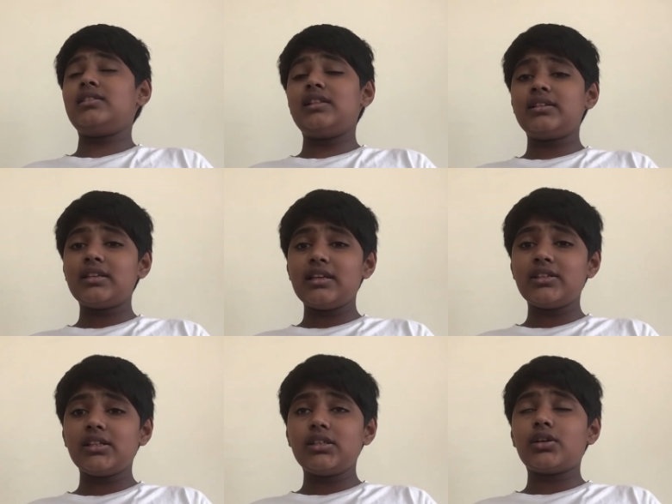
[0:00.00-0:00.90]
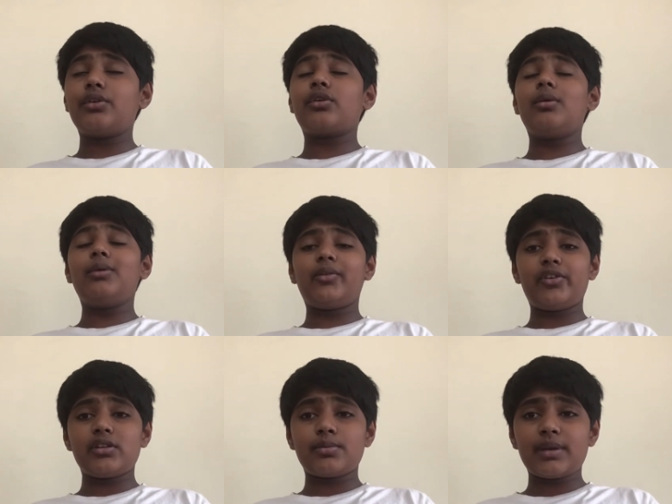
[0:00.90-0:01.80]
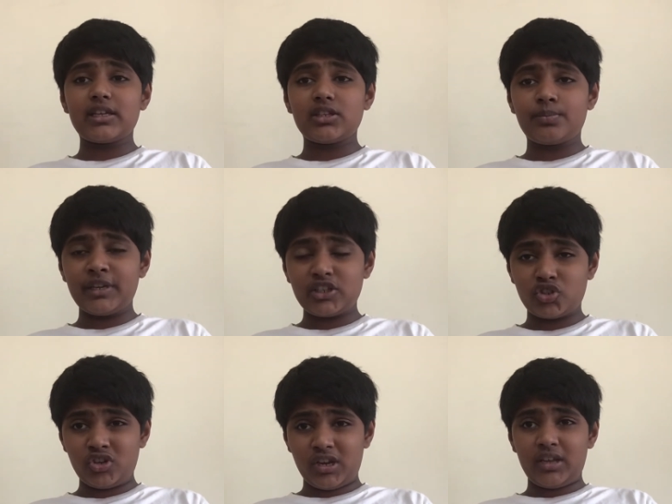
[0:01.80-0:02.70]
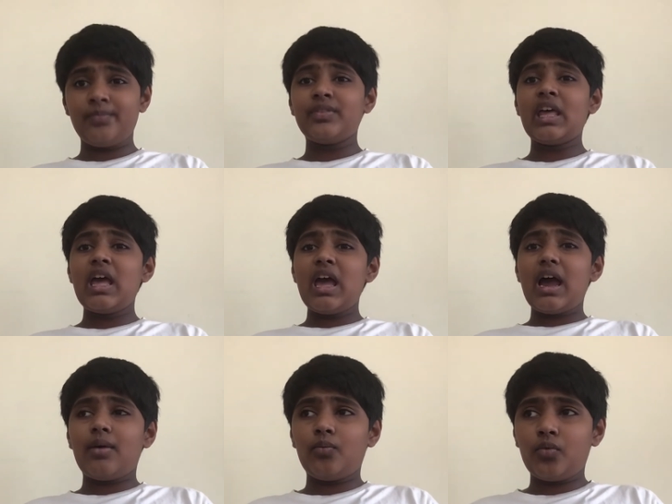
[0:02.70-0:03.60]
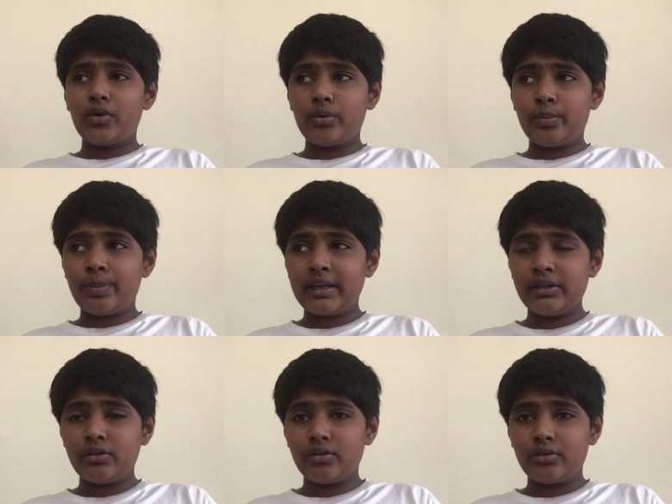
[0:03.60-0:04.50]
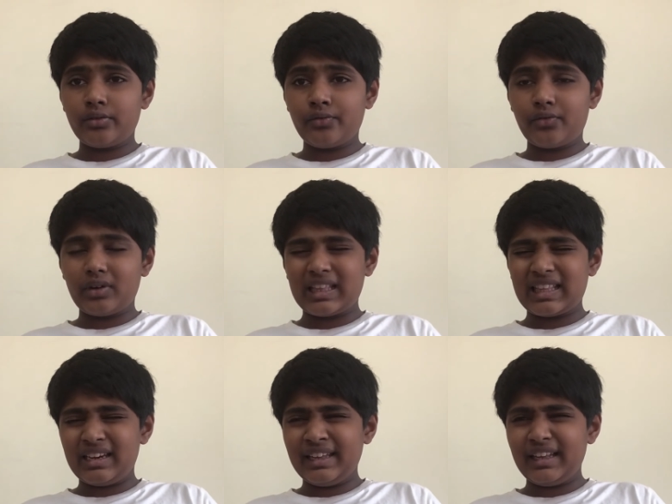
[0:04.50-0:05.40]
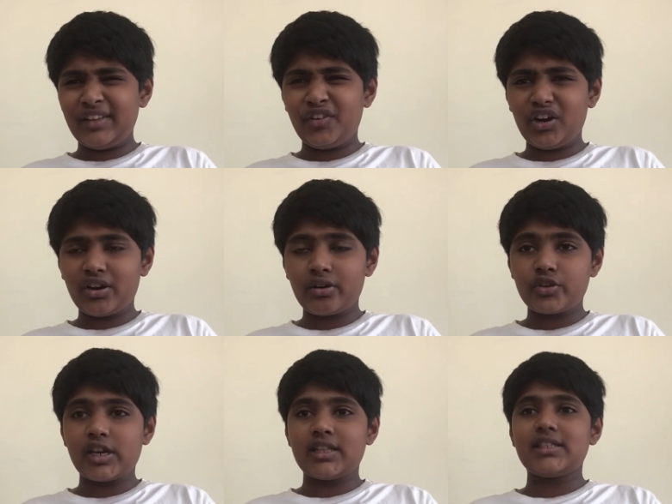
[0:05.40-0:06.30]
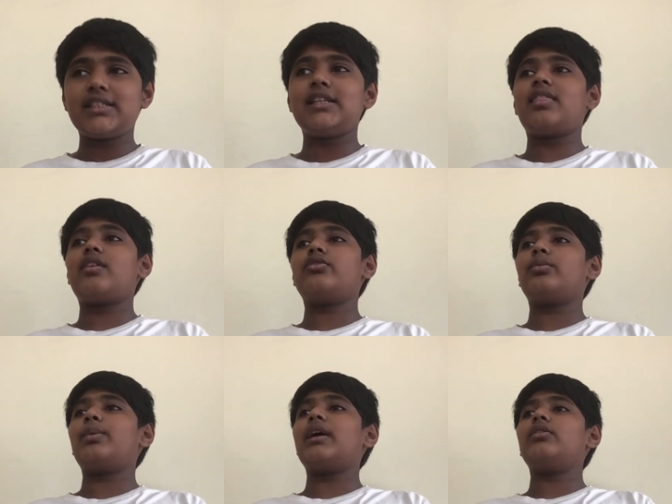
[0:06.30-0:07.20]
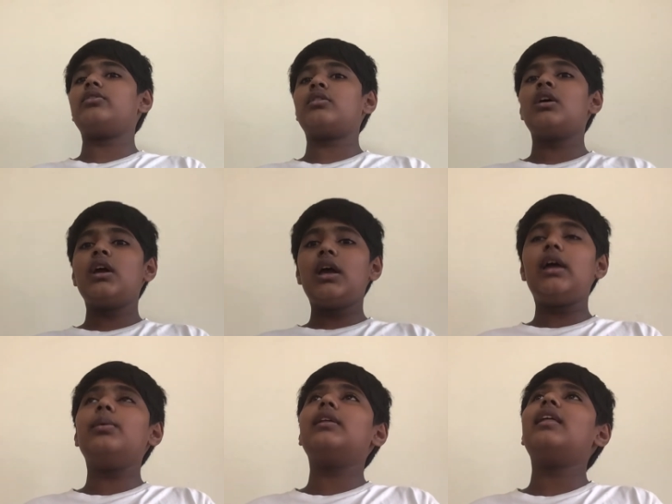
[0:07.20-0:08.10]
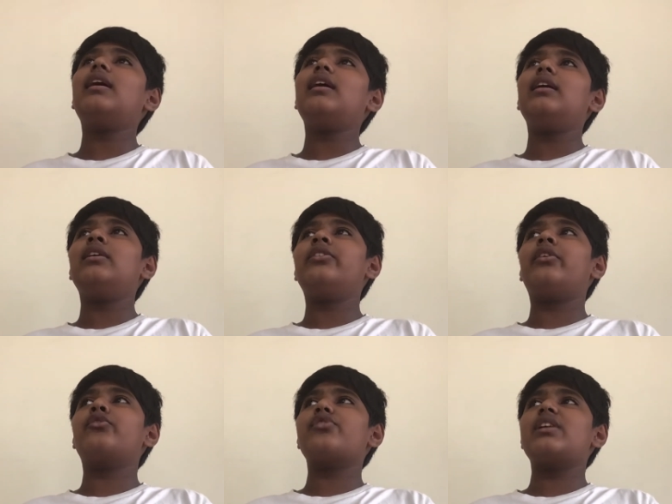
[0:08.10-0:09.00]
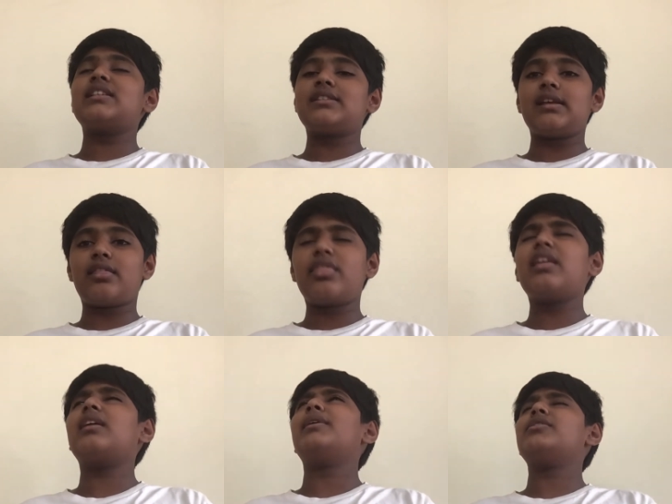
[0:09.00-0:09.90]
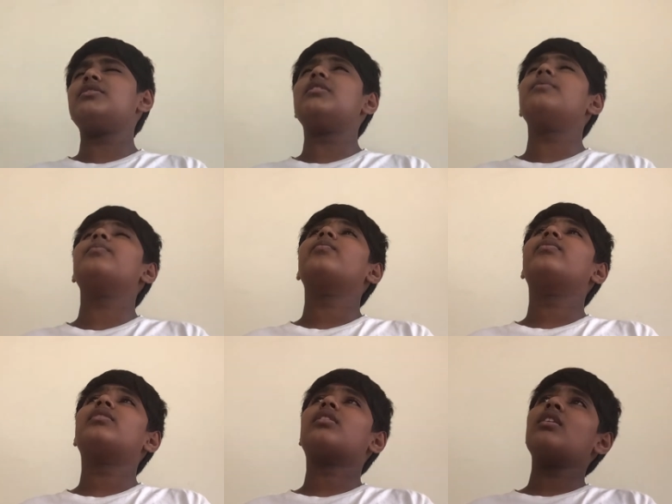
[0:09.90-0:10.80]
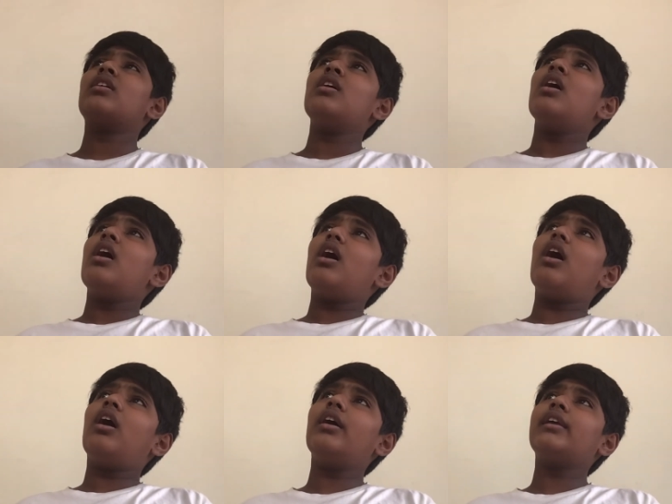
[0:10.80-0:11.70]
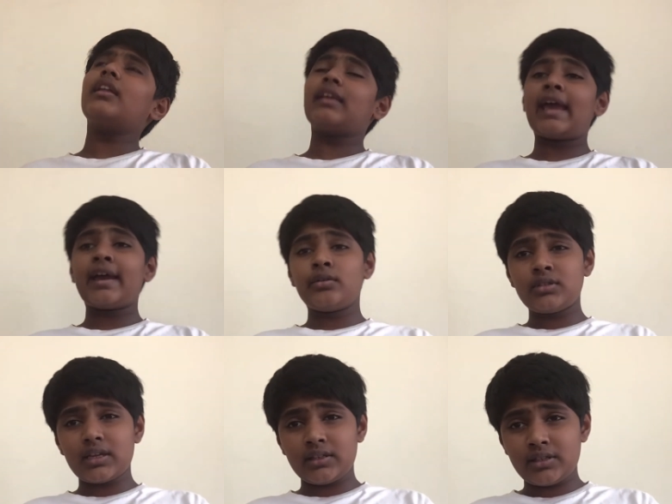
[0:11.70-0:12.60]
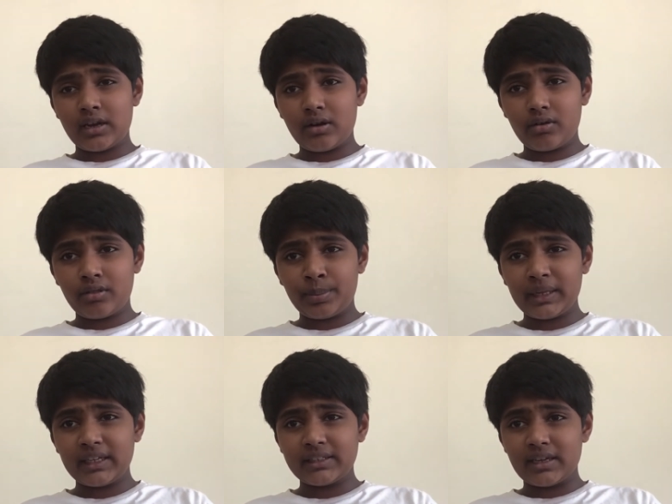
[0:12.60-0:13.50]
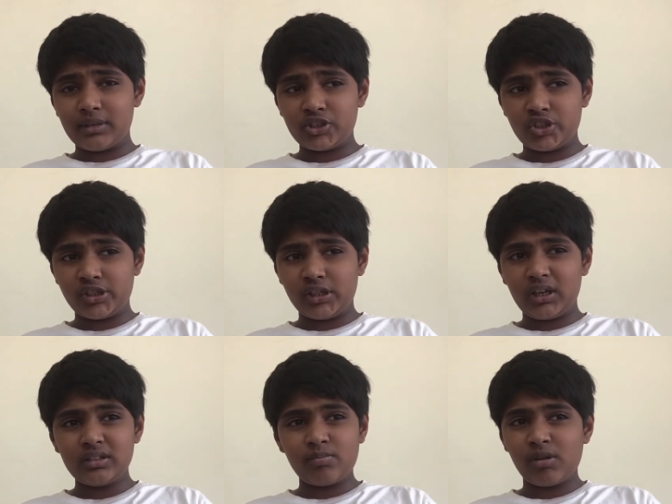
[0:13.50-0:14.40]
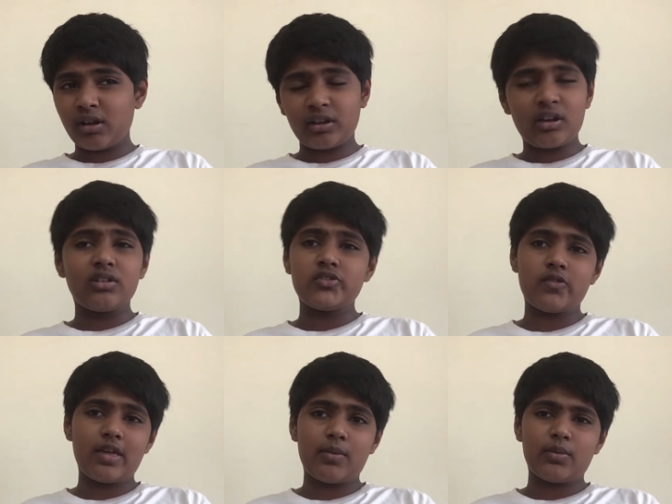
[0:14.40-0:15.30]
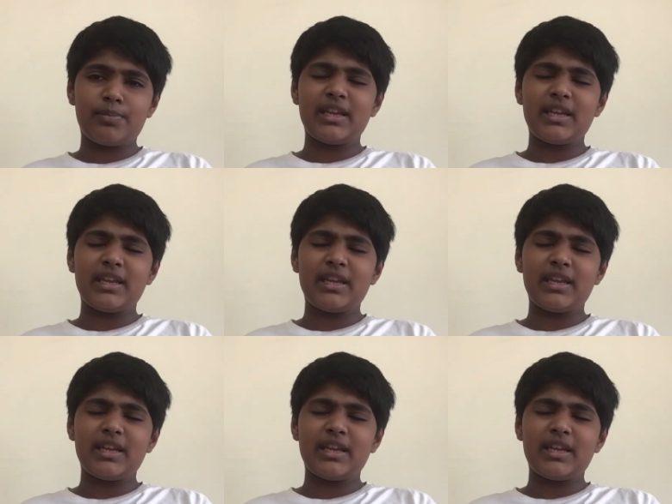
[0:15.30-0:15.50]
this season. So come on a free to pay PSG and we'll pay you nearly £560,000. That is unrealistic. Think about it. I can count and tell the players at Manchester United, but I can't do that with